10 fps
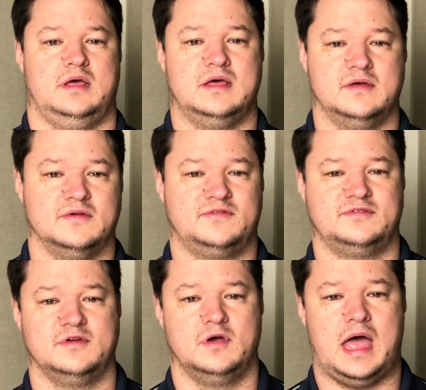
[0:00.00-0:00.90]

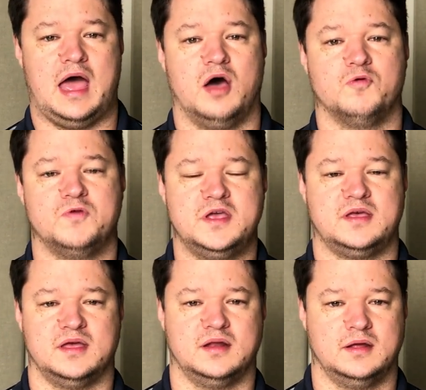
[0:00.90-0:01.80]
is how we
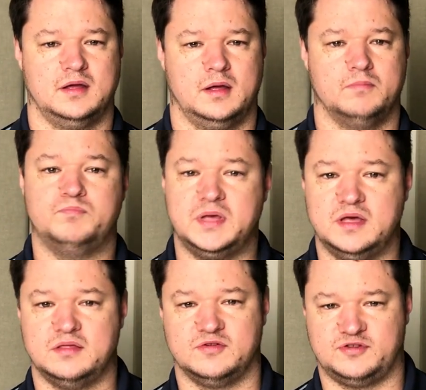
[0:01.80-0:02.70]
can
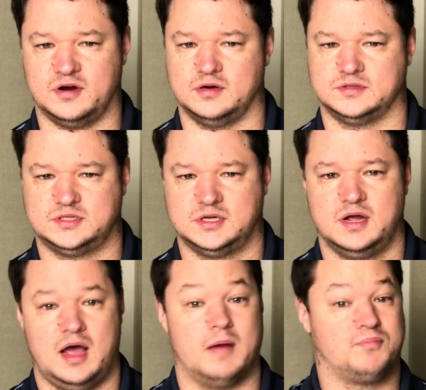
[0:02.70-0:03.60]
be the church.
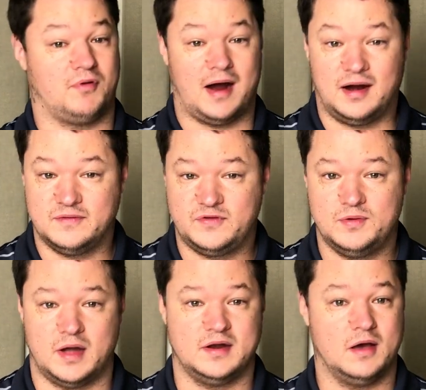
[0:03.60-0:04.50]
I'm proud of
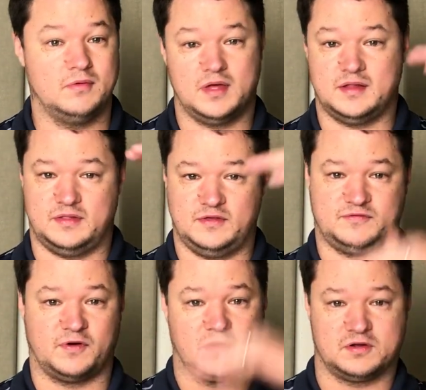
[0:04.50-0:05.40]
you. I know that this
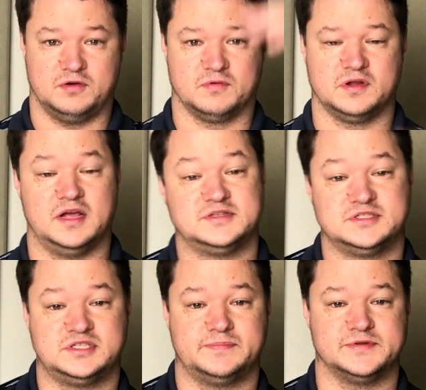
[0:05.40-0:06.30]
vertical
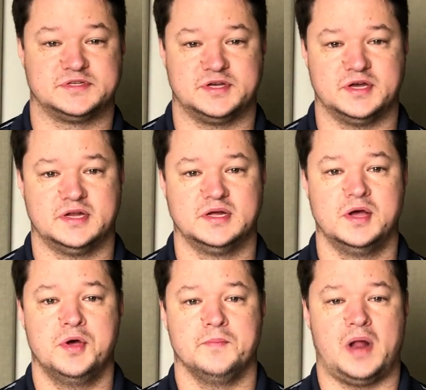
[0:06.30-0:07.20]
relationship is good,
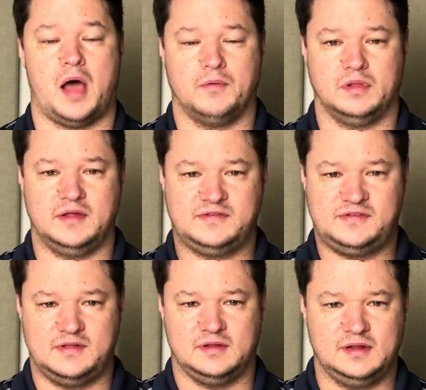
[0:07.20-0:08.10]
but
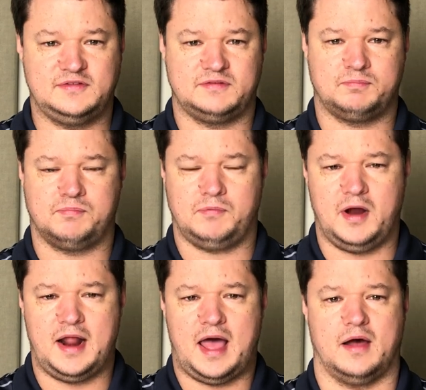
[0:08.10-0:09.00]
let's
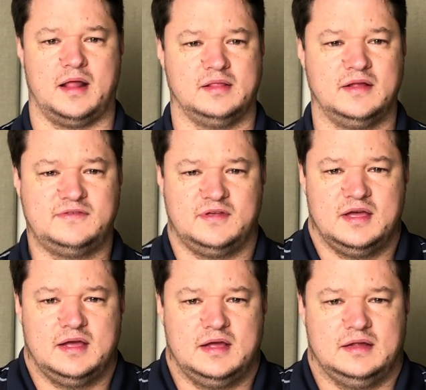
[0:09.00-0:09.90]
spread out and let's
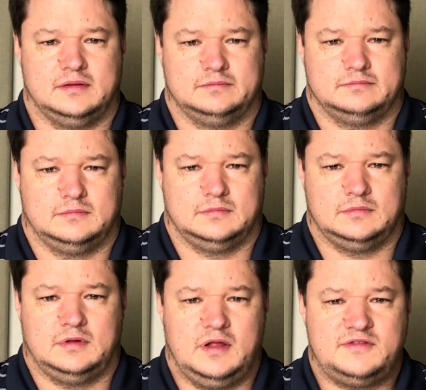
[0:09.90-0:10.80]

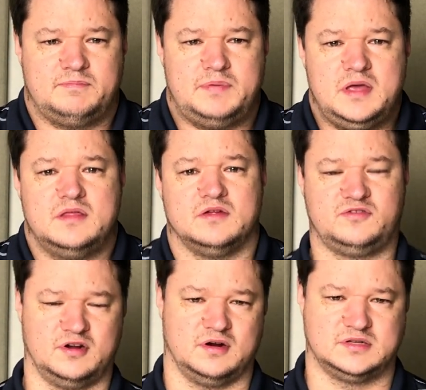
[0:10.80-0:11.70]
be the
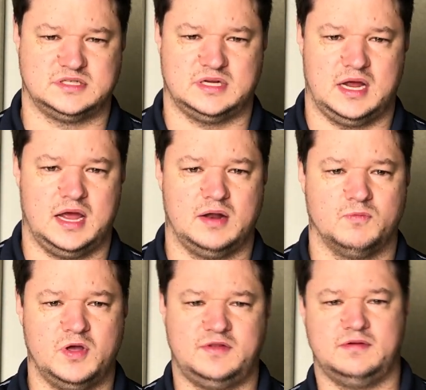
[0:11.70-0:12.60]
church. And
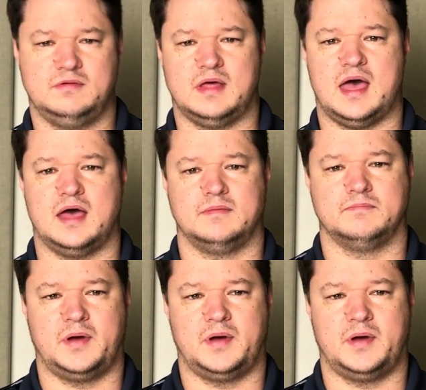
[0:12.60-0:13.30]
we do that